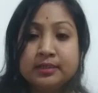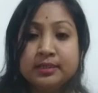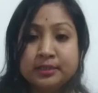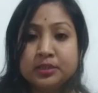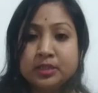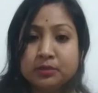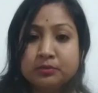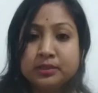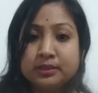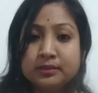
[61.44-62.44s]
English
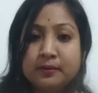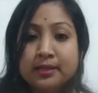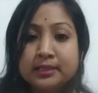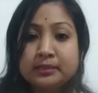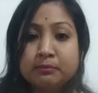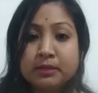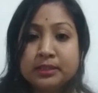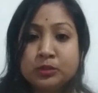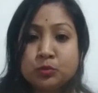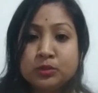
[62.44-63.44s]
language. As my
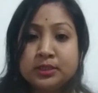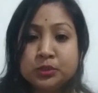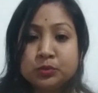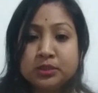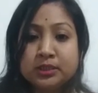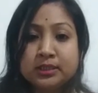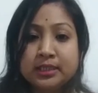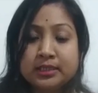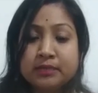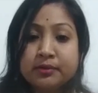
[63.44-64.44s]
school is situated
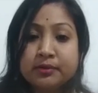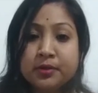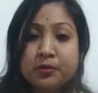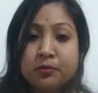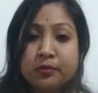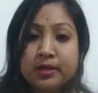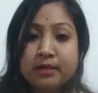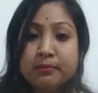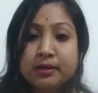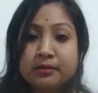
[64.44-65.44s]
at a very rural
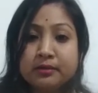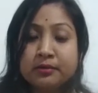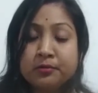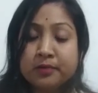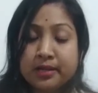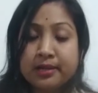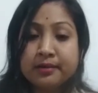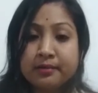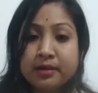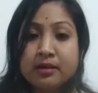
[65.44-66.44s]
rural
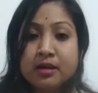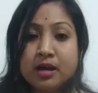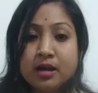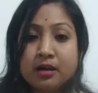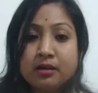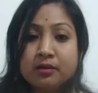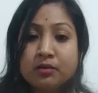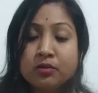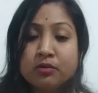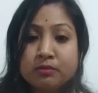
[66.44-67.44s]
area,
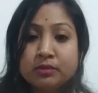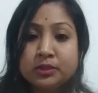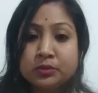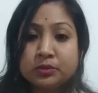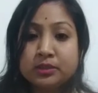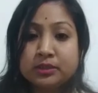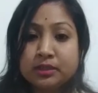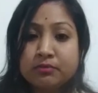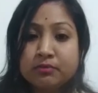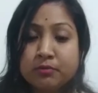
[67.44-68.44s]
all of our students are
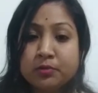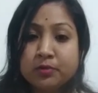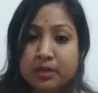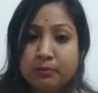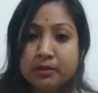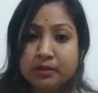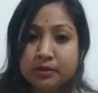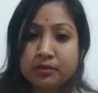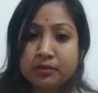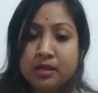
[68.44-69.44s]
from rural
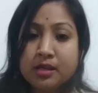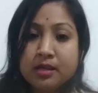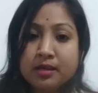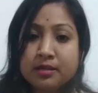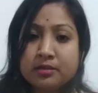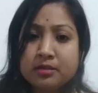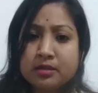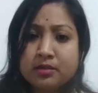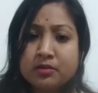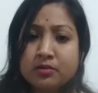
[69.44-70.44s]
background and they
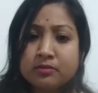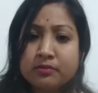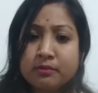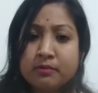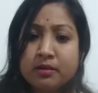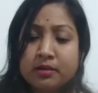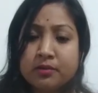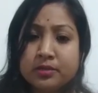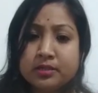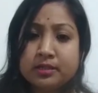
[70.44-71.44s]
are not familiar
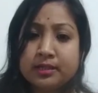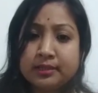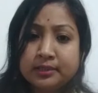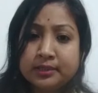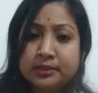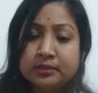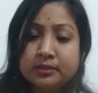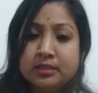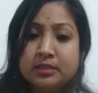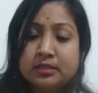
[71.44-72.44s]
with English.
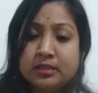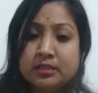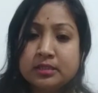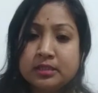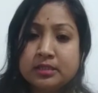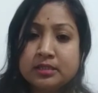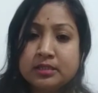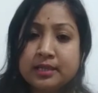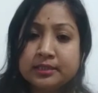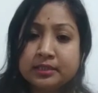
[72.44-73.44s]
They think it
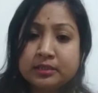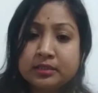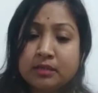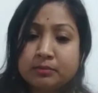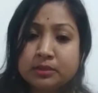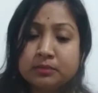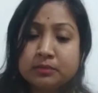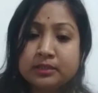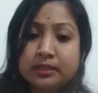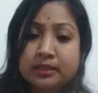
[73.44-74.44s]
as a tough
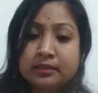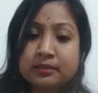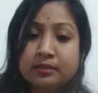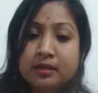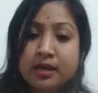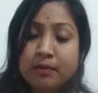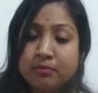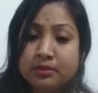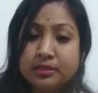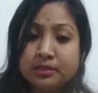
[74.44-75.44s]
subject and
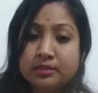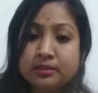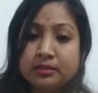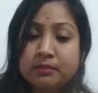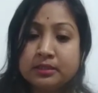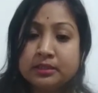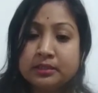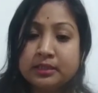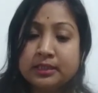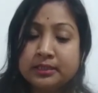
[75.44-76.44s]
avoid it.
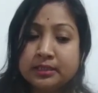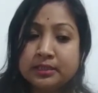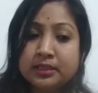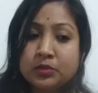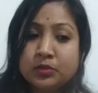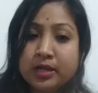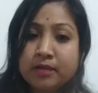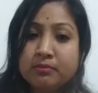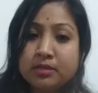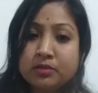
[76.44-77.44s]
But it is essential
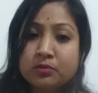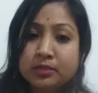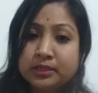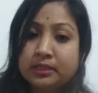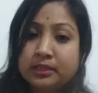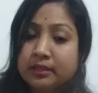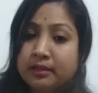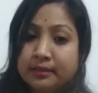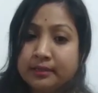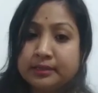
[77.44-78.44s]
to have the knowledge
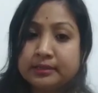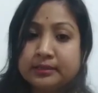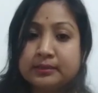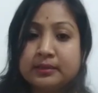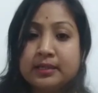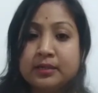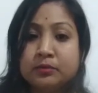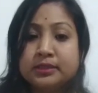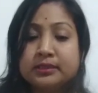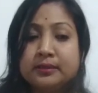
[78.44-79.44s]
in English
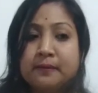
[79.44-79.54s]
language.